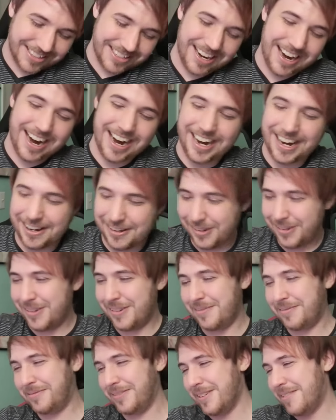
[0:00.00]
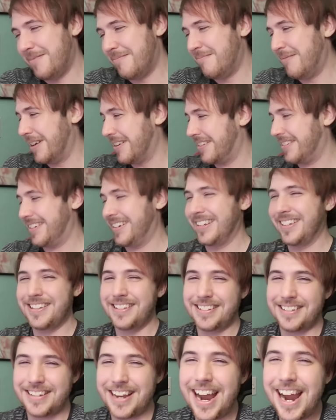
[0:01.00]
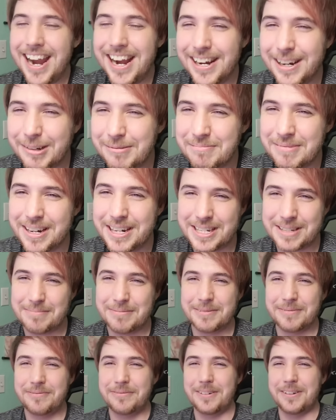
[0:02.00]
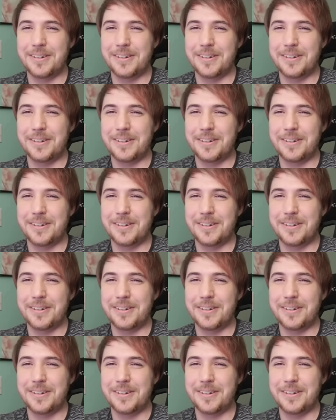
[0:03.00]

inside. I don't feel mushy inside. It makes me